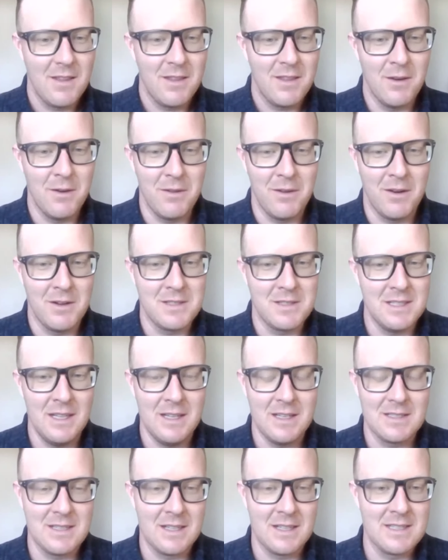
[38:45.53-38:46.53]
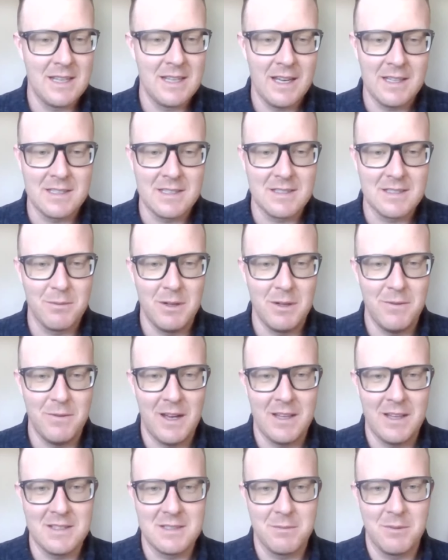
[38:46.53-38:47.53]
they're seeing success. We've
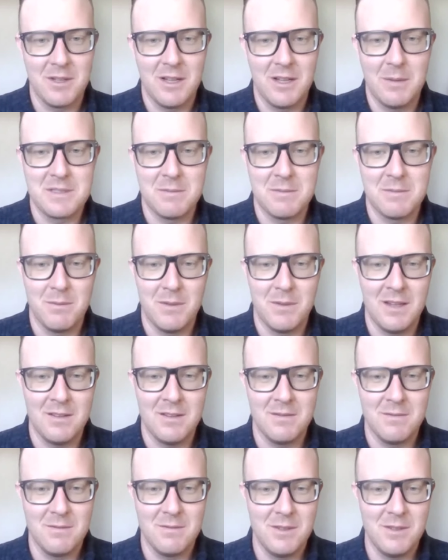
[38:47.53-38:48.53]
had some clubs in